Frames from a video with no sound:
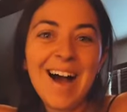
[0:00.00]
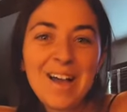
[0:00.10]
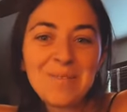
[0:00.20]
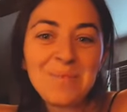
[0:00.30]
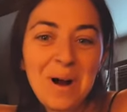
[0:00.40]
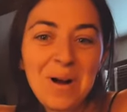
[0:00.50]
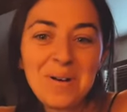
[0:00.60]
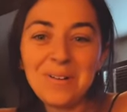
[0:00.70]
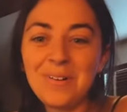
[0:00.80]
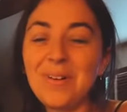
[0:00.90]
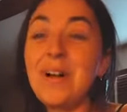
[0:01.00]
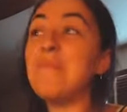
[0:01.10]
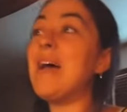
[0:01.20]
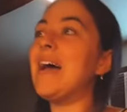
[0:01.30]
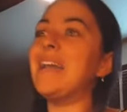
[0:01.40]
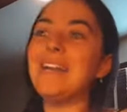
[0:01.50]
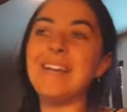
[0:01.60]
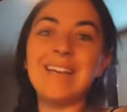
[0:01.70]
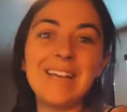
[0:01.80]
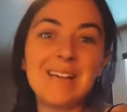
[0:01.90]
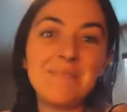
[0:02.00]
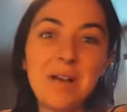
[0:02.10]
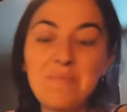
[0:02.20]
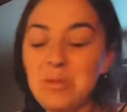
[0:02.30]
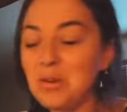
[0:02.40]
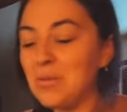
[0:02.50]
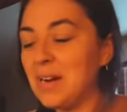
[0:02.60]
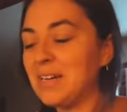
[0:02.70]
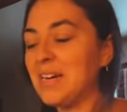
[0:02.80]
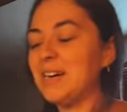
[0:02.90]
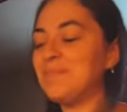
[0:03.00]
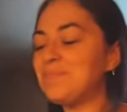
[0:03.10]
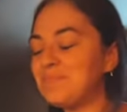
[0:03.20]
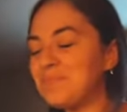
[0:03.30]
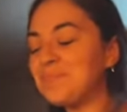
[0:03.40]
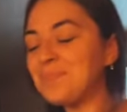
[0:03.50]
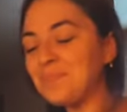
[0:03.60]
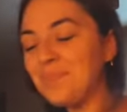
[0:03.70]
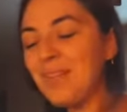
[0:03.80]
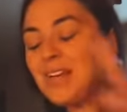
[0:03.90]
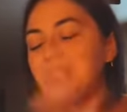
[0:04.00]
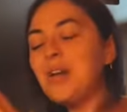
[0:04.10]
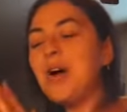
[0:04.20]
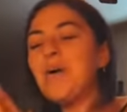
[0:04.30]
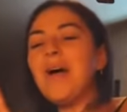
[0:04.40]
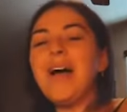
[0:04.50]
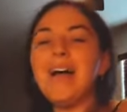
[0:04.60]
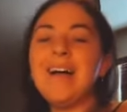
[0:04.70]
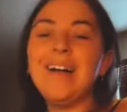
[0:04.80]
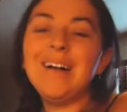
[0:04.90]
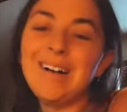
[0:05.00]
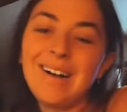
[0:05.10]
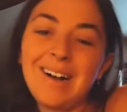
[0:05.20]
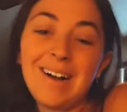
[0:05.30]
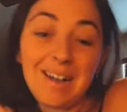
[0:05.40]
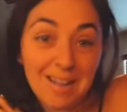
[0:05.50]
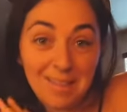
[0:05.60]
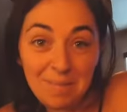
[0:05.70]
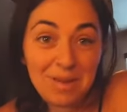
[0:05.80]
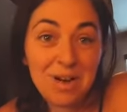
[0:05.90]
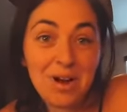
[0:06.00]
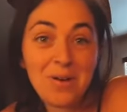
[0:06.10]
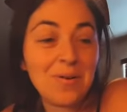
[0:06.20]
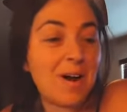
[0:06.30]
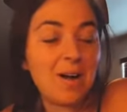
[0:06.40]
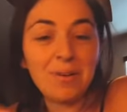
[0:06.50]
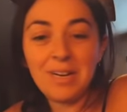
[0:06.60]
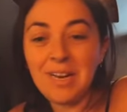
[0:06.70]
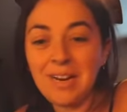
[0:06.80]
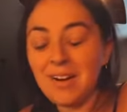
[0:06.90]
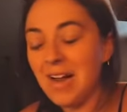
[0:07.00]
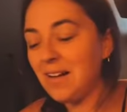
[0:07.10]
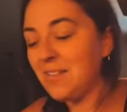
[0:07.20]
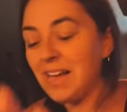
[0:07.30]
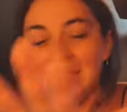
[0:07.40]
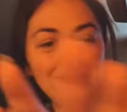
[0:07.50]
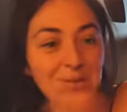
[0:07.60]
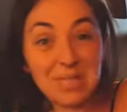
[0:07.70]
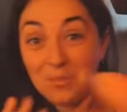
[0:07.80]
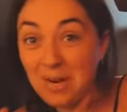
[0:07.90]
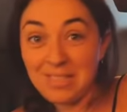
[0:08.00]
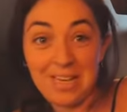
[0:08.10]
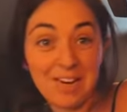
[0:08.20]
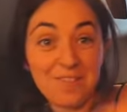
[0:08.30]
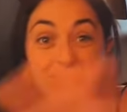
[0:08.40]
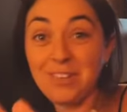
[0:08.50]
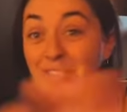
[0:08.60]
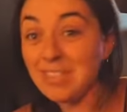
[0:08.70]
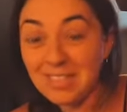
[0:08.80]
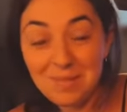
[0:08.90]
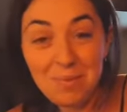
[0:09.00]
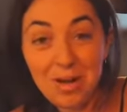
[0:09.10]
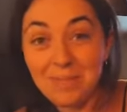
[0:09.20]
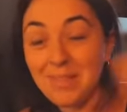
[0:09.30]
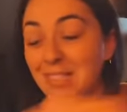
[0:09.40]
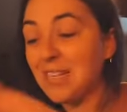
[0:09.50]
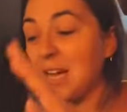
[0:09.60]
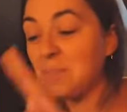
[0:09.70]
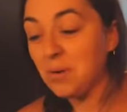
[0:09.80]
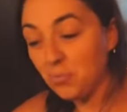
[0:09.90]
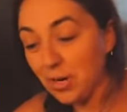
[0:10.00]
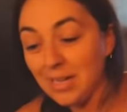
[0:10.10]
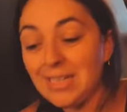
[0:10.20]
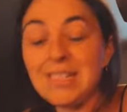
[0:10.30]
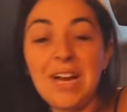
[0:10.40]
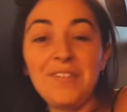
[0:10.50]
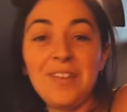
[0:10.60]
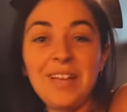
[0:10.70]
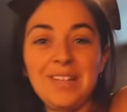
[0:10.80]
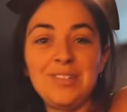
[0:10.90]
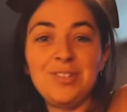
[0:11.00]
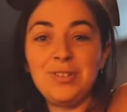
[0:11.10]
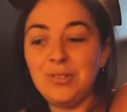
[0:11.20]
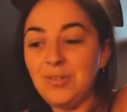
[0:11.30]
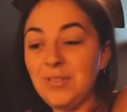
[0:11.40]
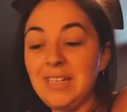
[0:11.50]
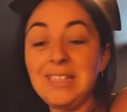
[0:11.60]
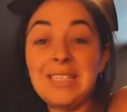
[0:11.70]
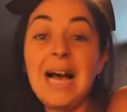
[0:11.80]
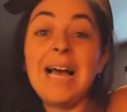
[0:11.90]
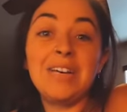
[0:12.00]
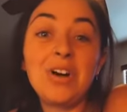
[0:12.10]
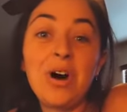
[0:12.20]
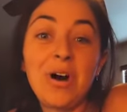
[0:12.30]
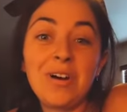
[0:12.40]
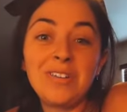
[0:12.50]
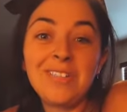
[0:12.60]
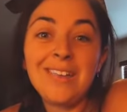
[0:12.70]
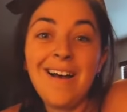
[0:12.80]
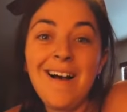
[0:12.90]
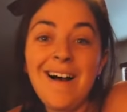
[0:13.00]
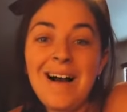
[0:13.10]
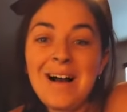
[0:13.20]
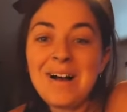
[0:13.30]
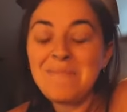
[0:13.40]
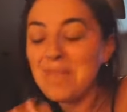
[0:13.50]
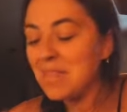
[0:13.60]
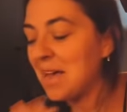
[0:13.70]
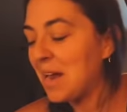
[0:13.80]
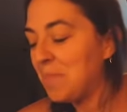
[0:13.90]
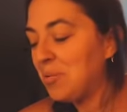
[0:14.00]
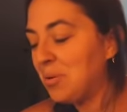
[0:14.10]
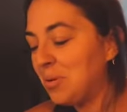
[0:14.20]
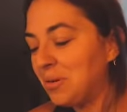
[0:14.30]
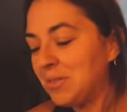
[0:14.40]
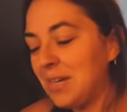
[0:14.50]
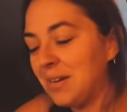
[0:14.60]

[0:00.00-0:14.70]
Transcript: I wrote or I'm editing in my book right now. So let me know. I want to hear how that is resonating for you just as the bottom of the deck. But we're going to dive into these 9 cards that I pulled.